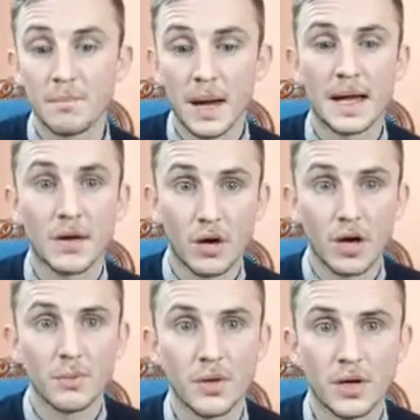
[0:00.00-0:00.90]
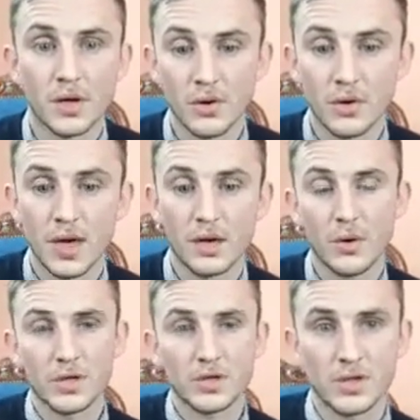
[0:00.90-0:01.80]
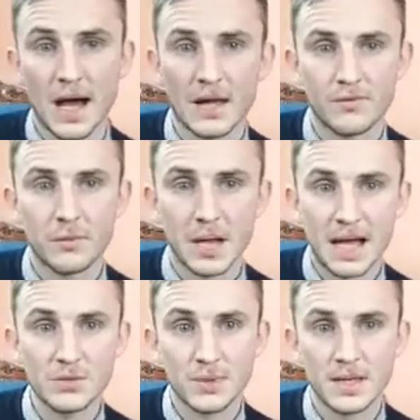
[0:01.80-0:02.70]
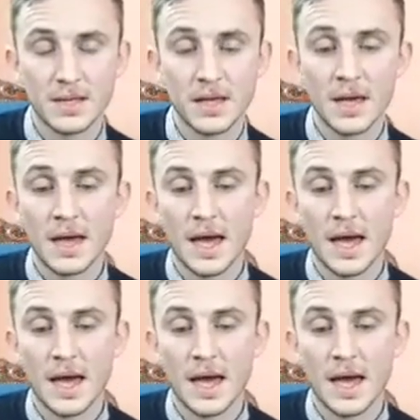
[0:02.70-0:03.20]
bang out a couple of questions that I had from last week.